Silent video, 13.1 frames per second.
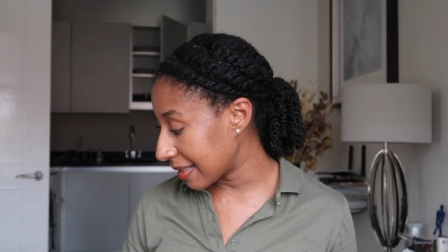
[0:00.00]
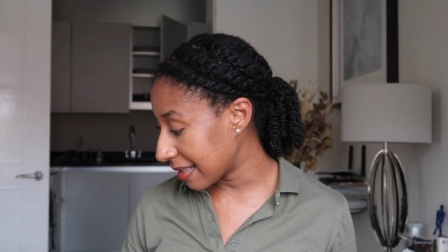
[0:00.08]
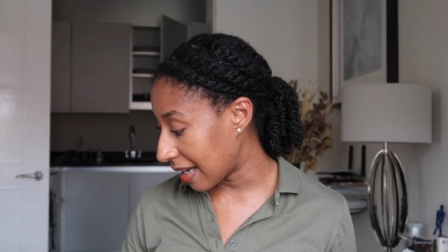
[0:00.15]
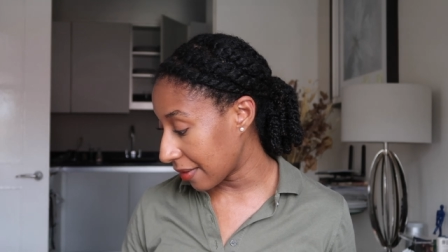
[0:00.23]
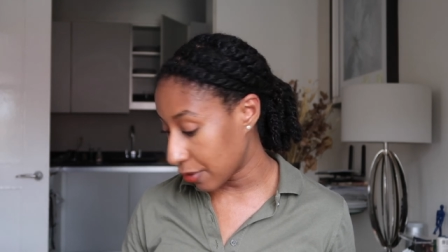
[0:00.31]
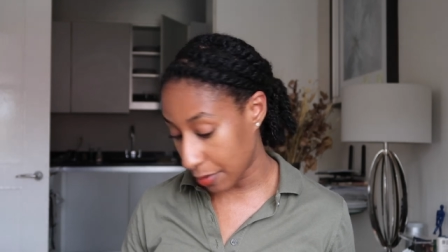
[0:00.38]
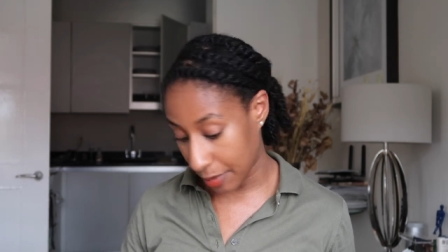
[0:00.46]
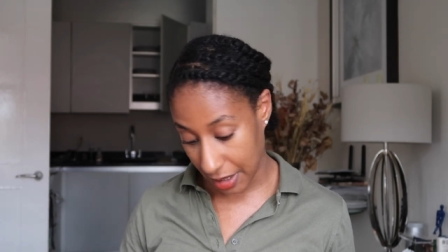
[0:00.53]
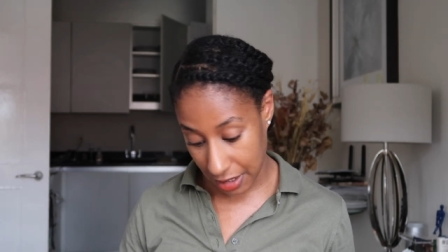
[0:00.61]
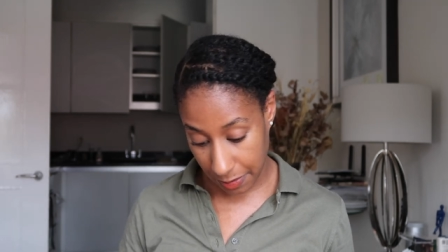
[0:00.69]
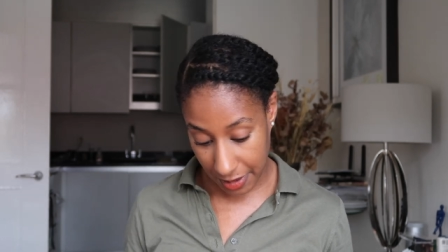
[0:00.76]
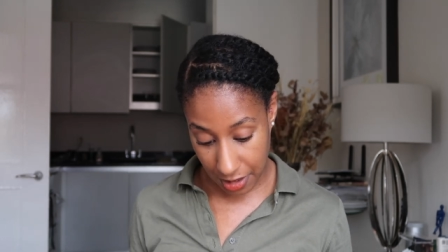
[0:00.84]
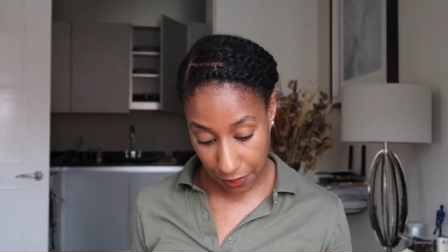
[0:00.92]
doesn't have to be
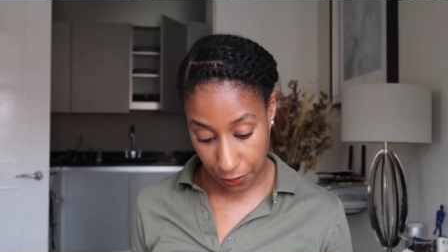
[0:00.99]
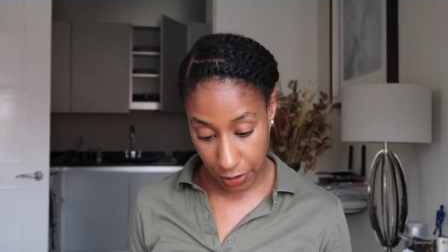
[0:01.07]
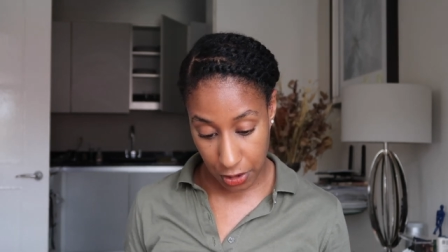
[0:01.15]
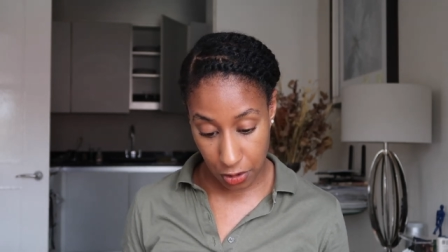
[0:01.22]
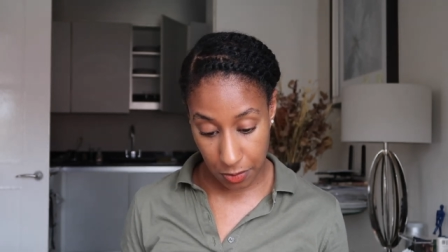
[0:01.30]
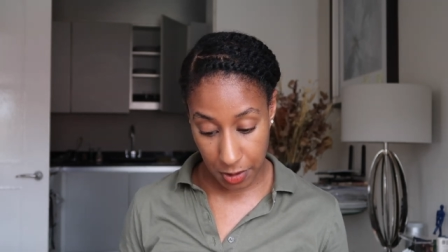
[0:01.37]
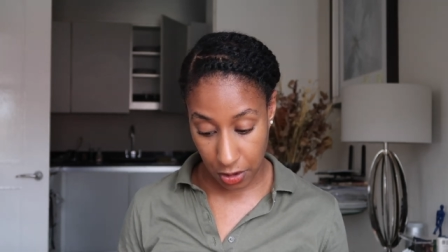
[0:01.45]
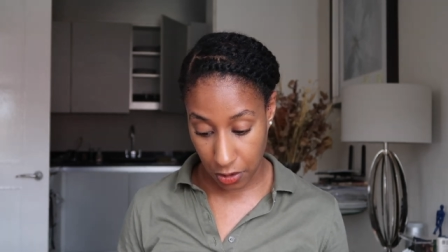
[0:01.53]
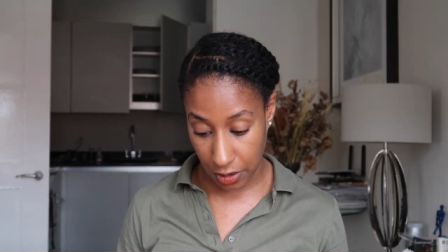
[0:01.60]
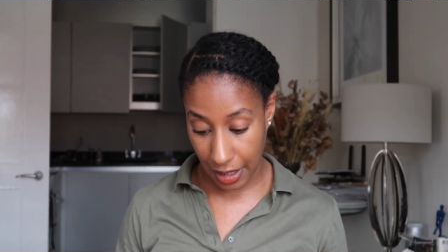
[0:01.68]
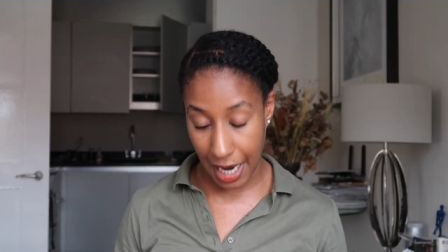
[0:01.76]
expensive for it to be good.